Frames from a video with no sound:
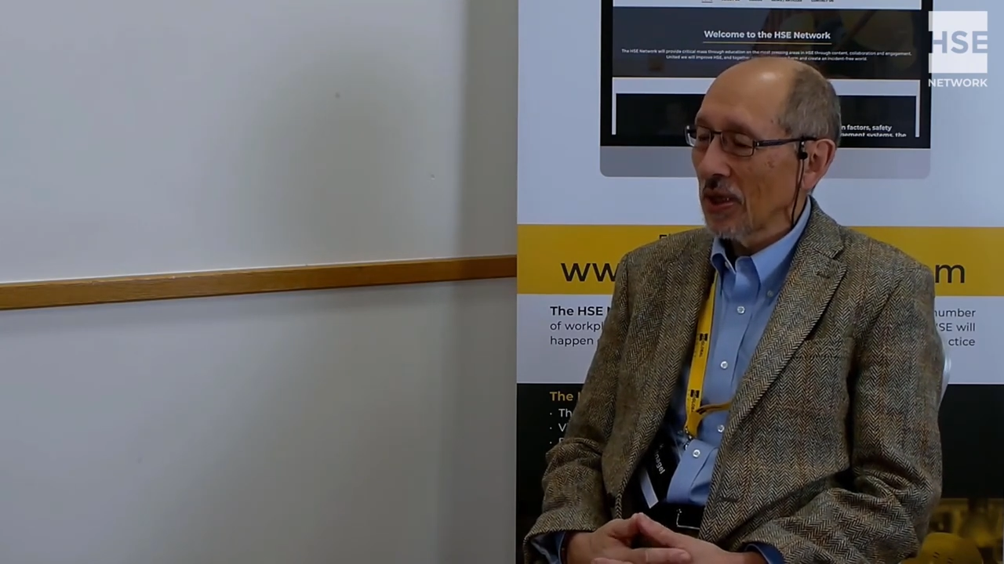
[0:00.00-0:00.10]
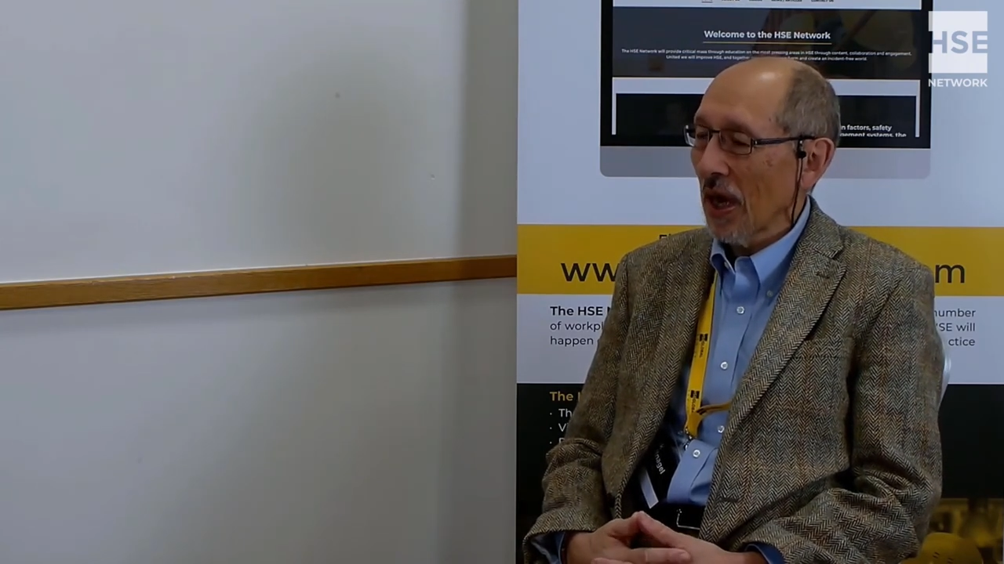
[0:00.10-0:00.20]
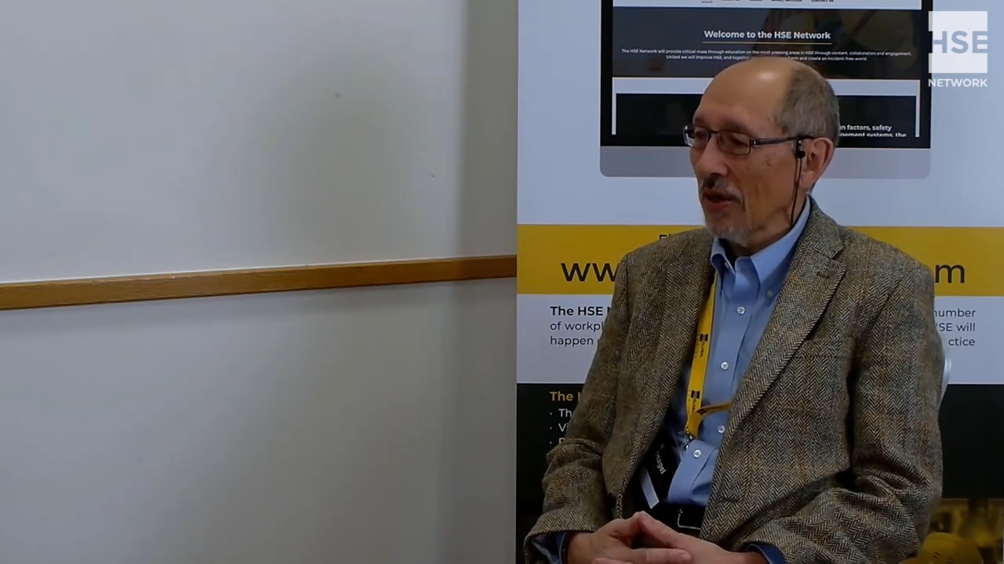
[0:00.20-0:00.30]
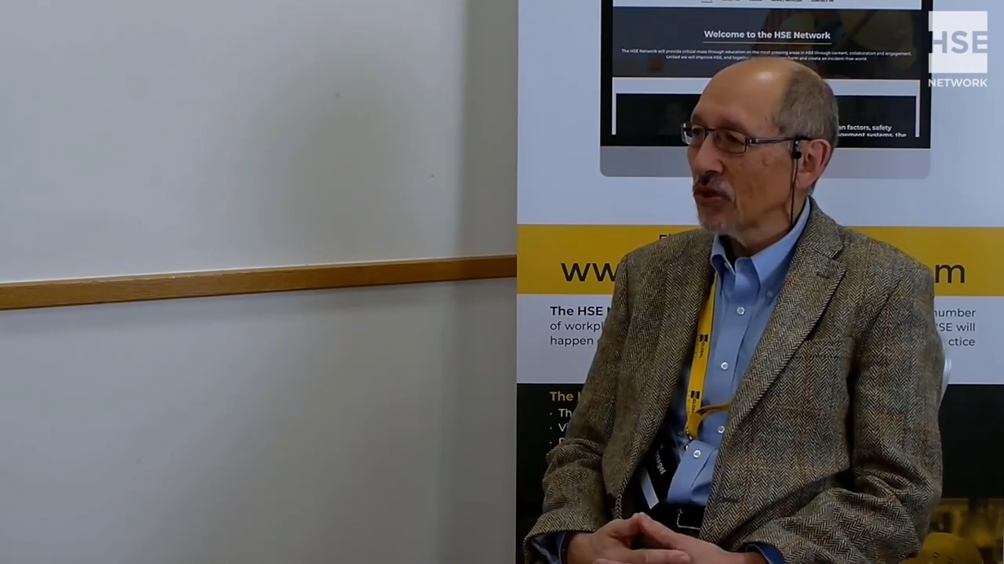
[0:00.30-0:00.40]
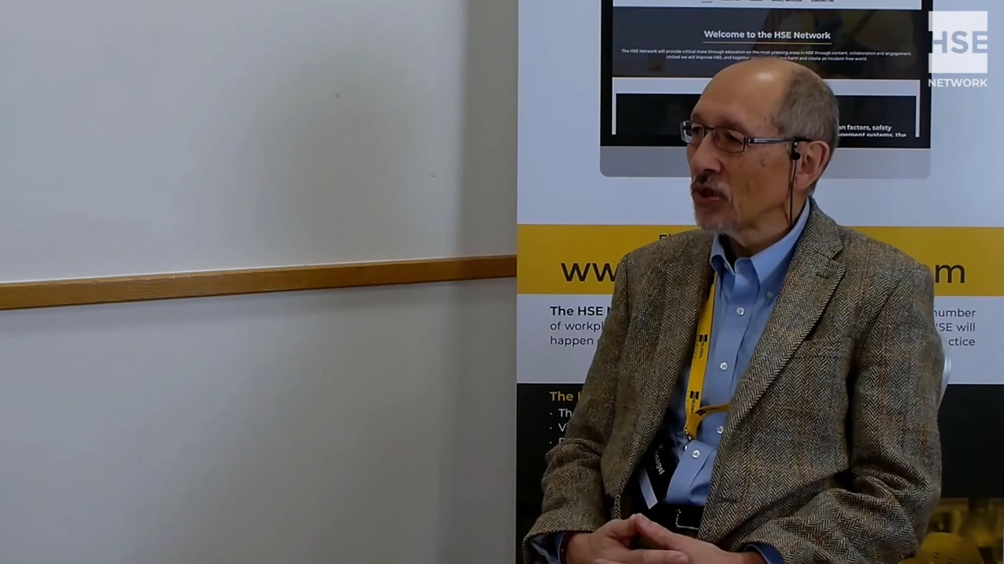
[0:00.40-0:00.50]

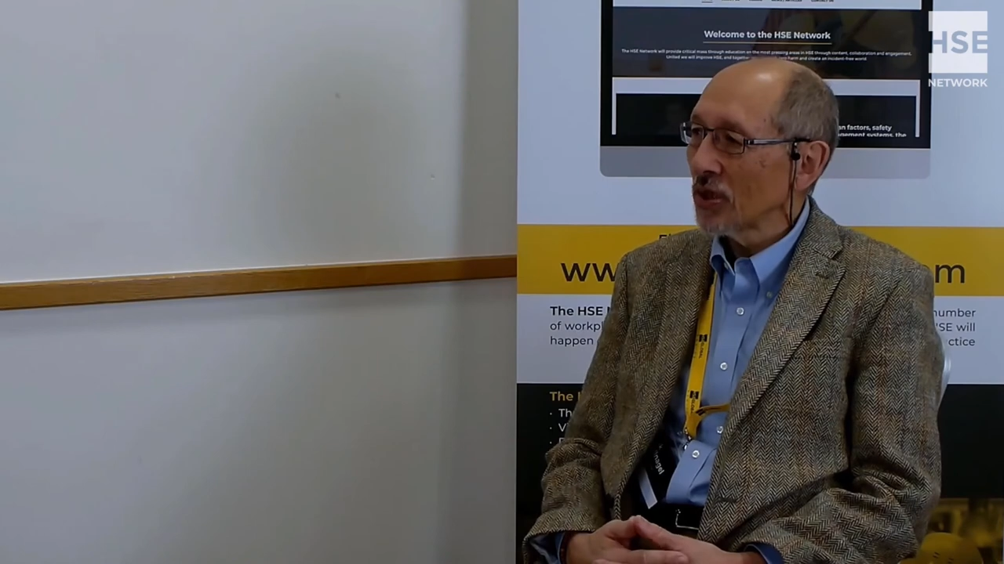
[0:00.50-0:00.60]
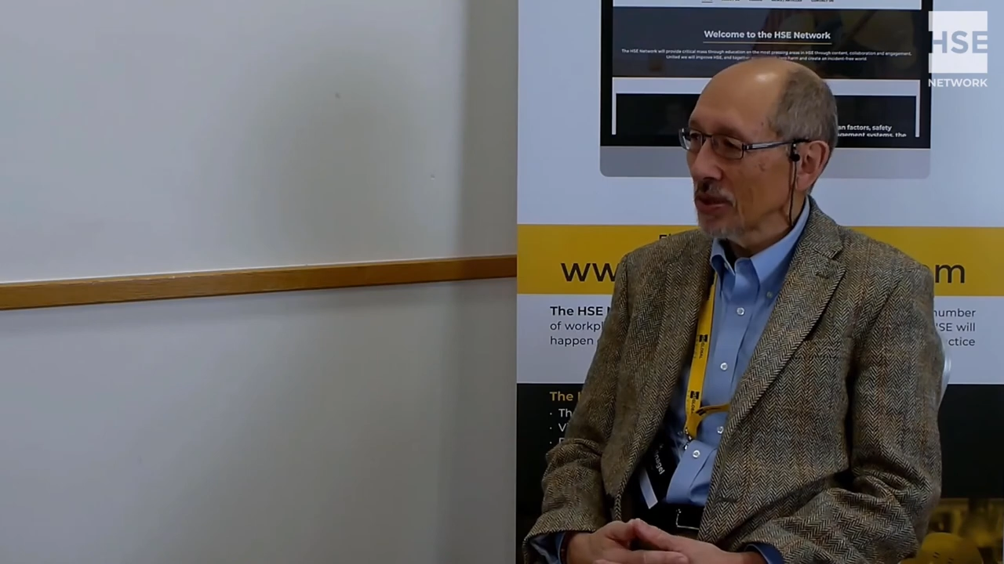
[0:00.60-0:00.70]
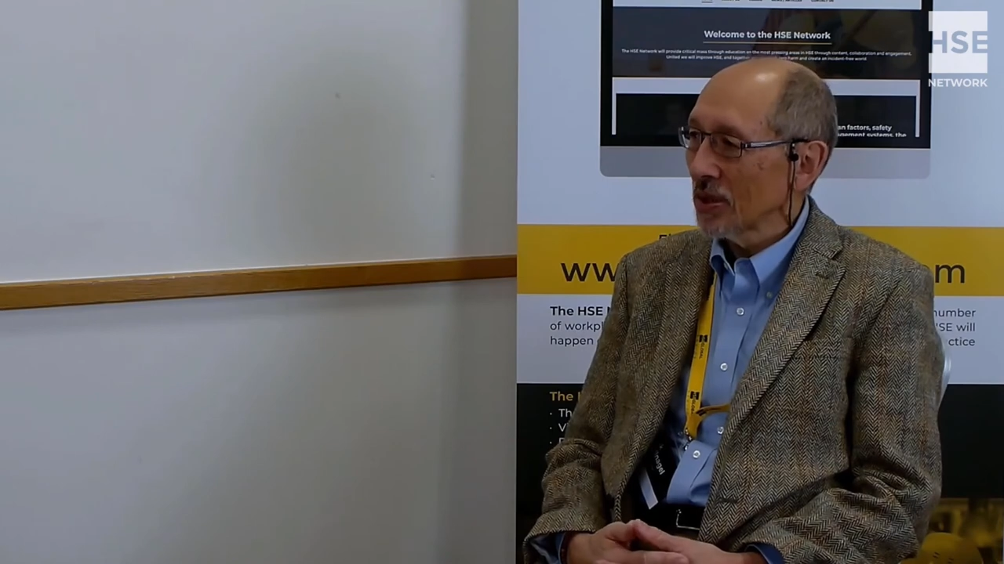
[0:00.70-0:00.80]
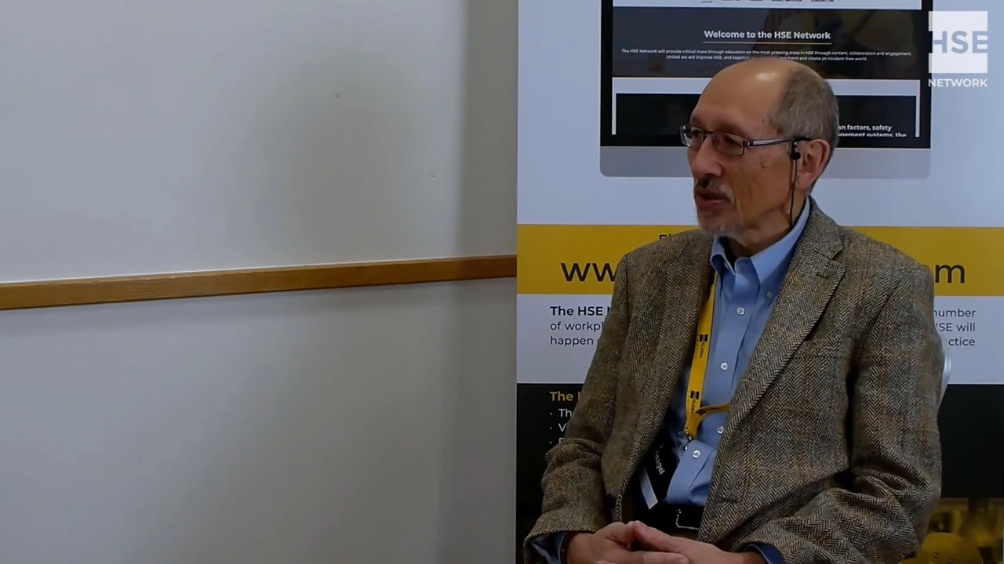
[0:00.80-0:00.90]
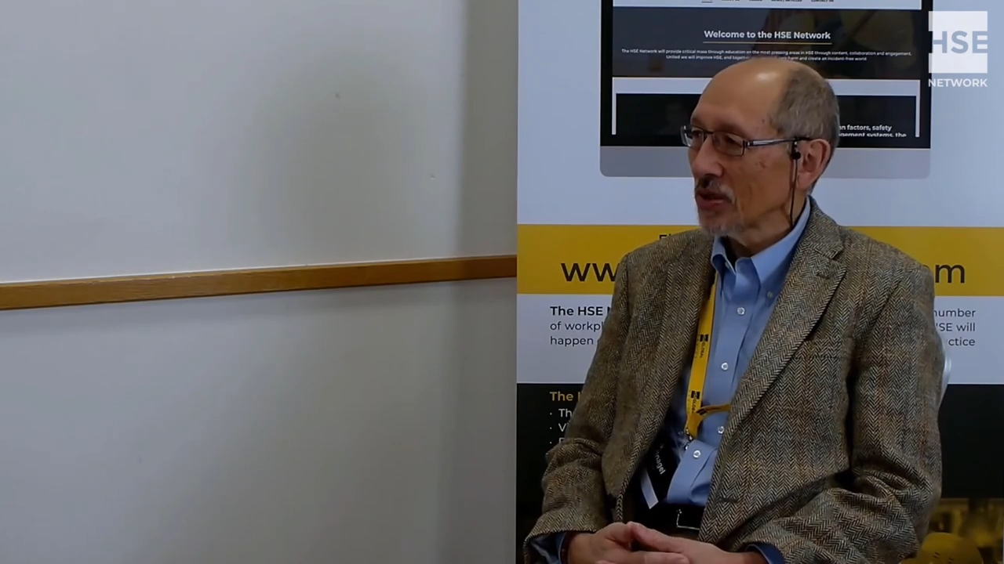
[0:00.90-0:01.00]
haven't
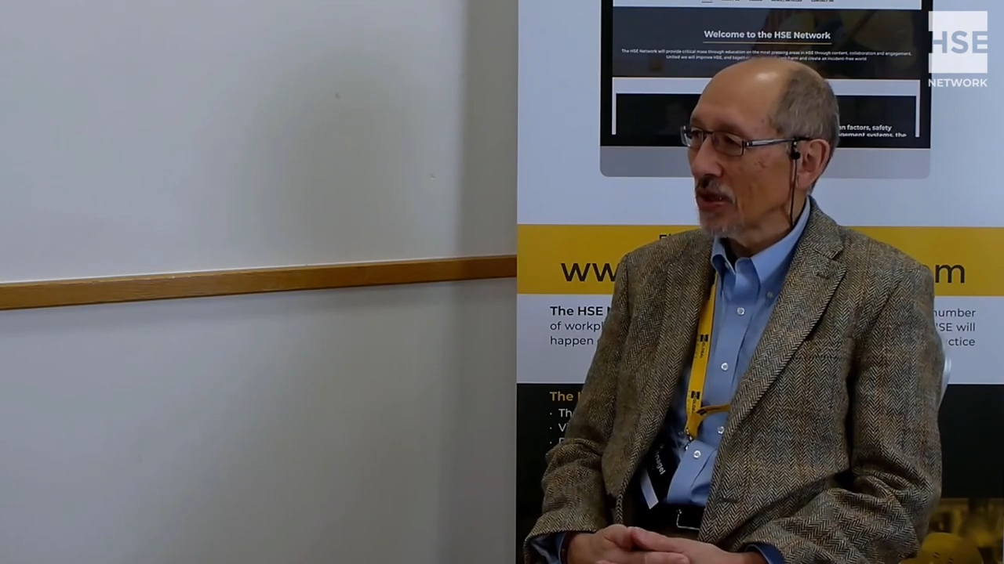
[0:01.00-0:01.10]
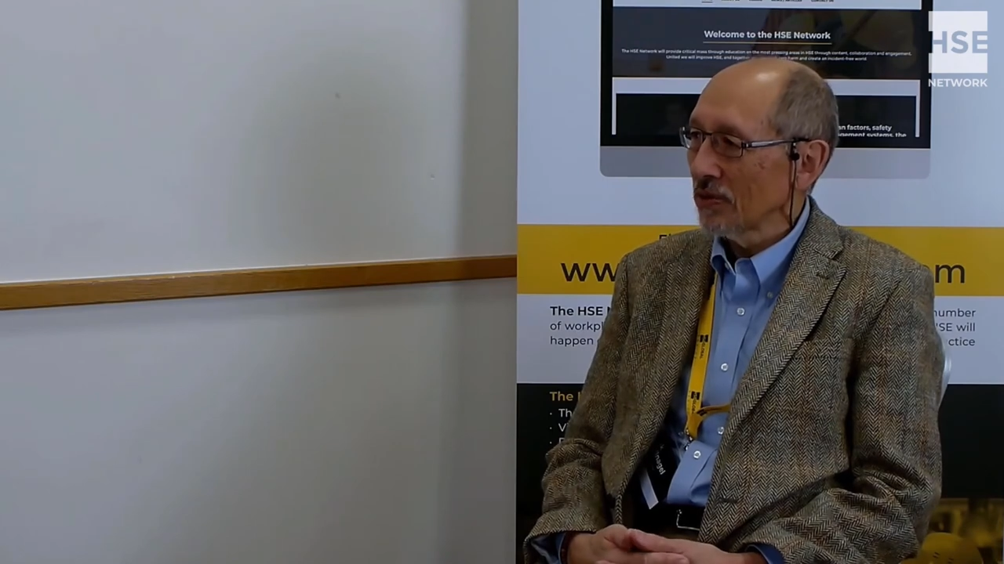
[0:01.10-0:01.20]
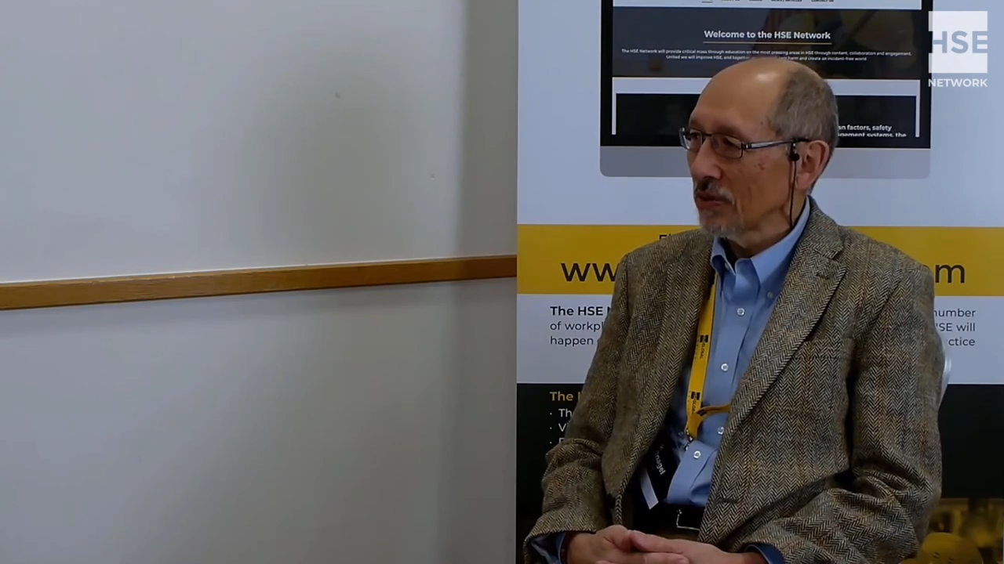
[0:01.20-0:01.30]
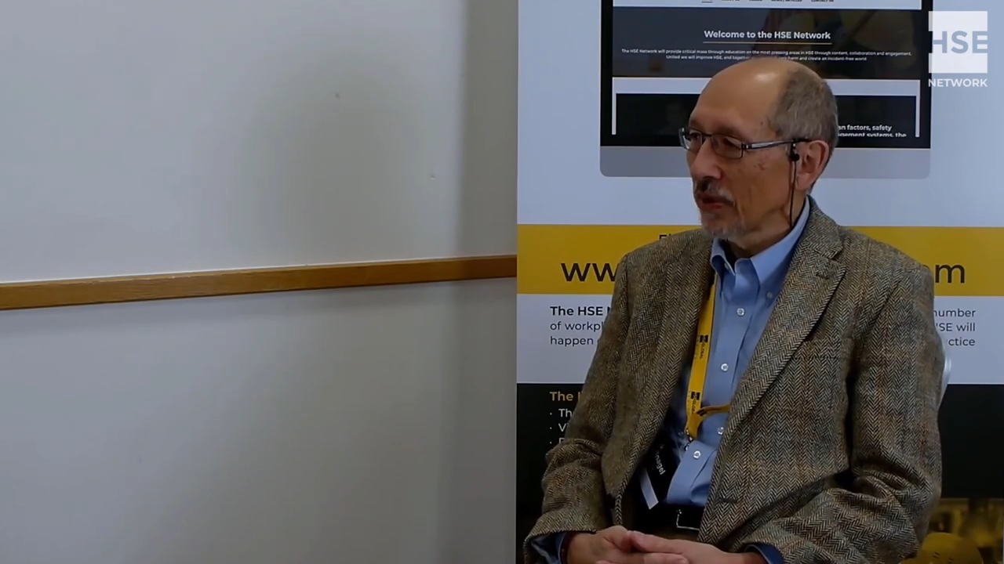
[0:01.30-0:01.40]
done in safety.